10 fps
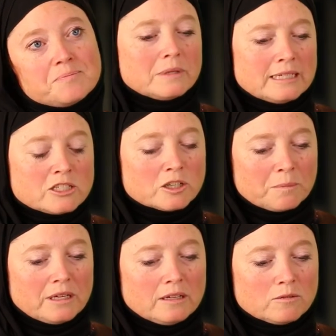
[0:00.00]
It
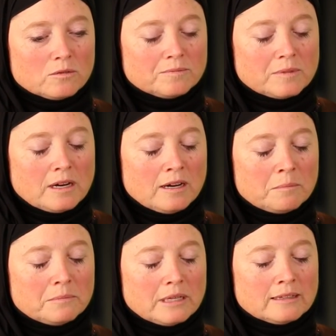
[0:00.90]
took me um,